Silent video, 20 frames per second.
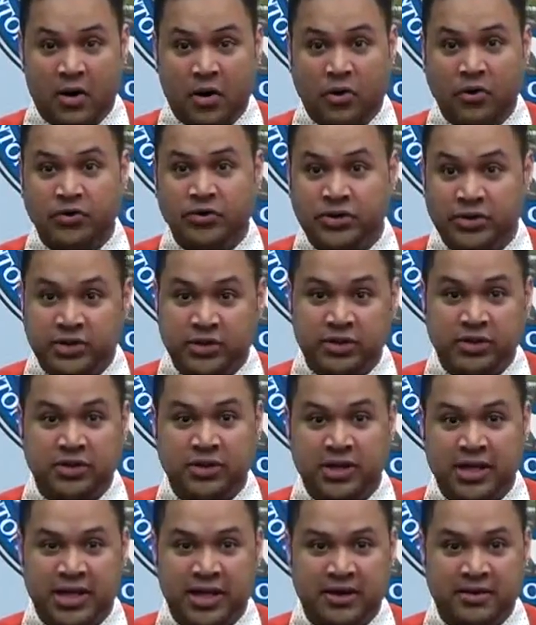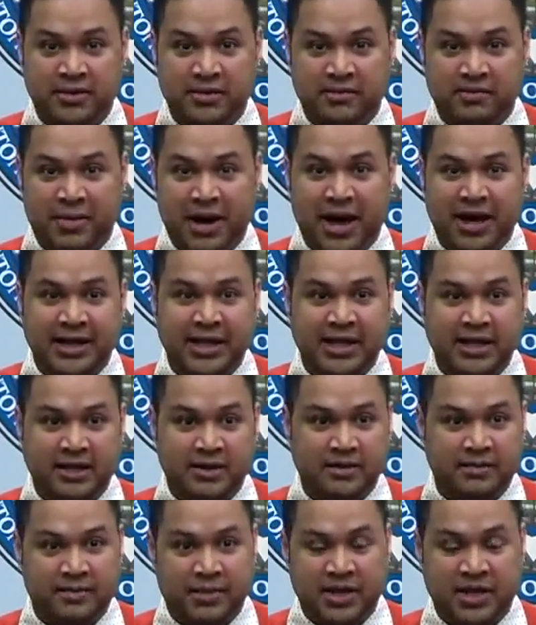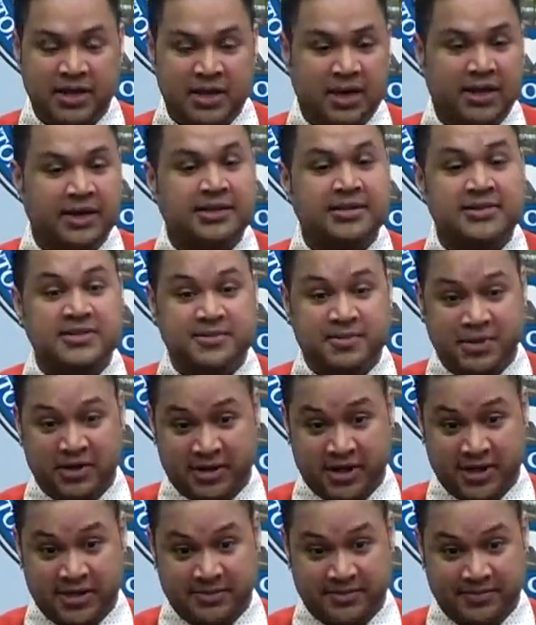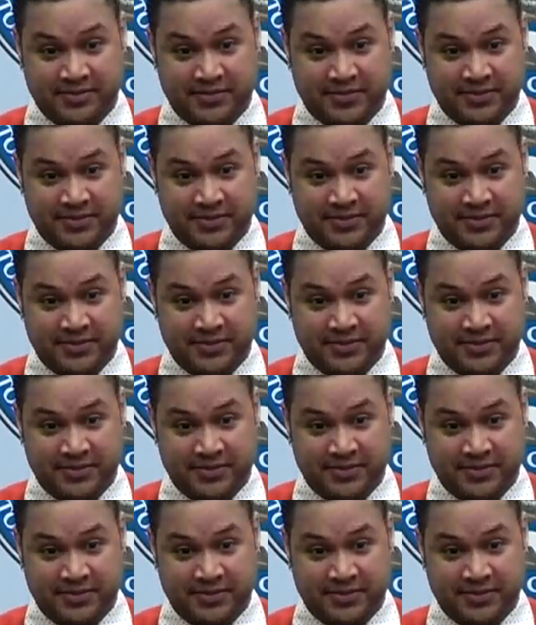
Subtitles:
older in body but young in spirit.